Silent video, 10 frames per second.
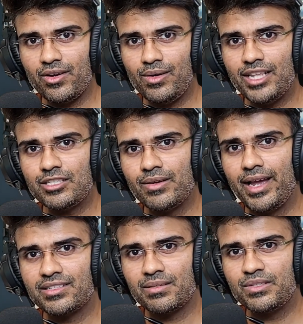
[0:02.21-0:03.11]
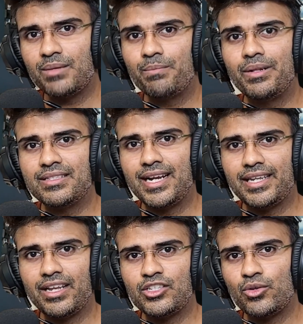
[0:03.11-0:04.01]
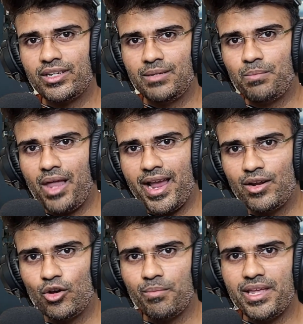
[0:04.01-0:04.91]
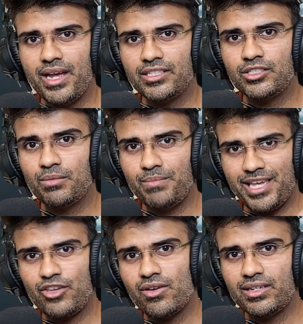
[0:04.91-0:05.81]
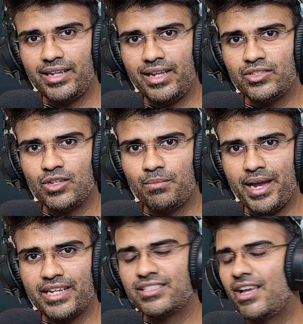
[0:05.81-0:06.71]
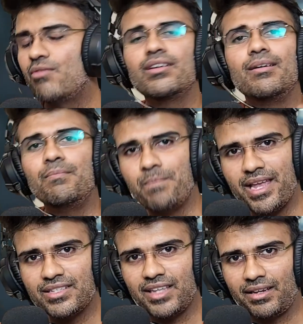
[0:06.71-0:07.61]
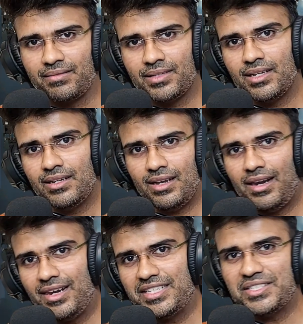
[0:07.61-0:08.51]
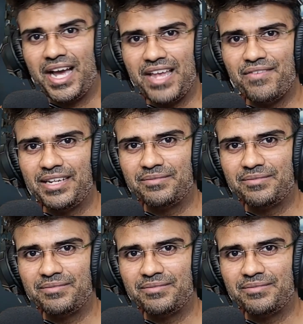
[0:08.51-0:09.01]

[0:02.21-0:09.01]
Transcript: let's look at some simple settings you can apply in OBS to make your condenser mic sound amazing. Let's dive in.